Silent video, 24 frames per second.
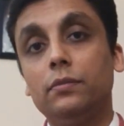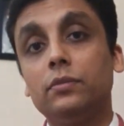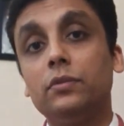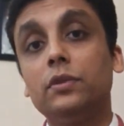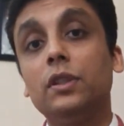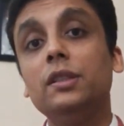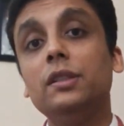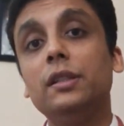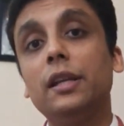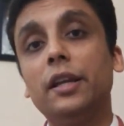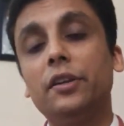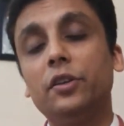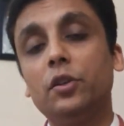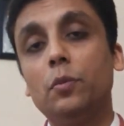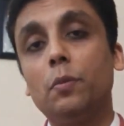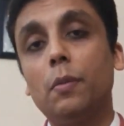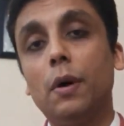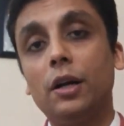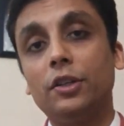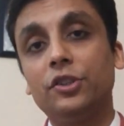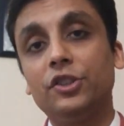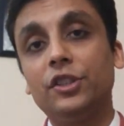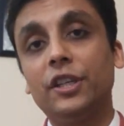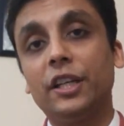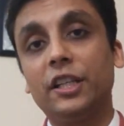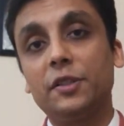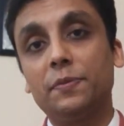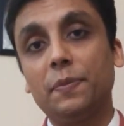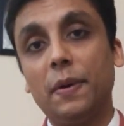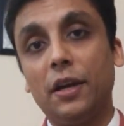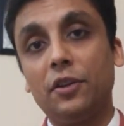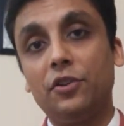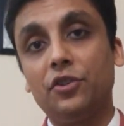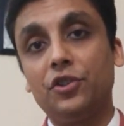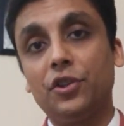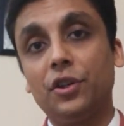This led to margin
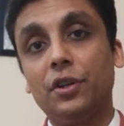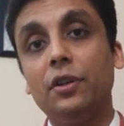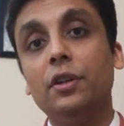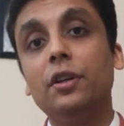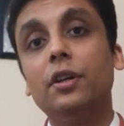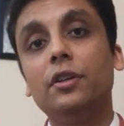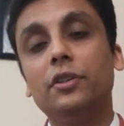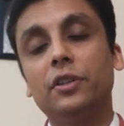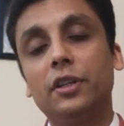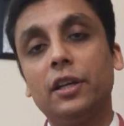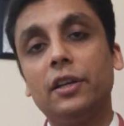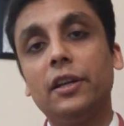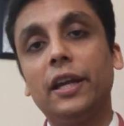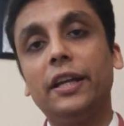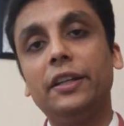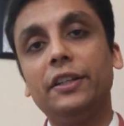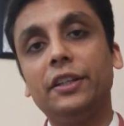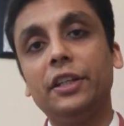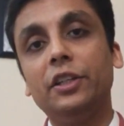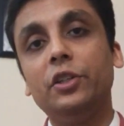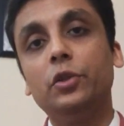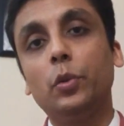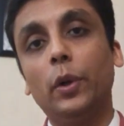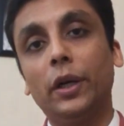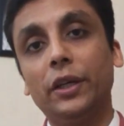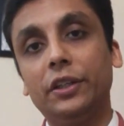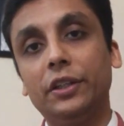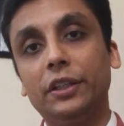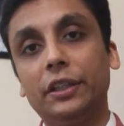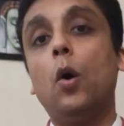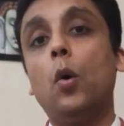expansion till 1920.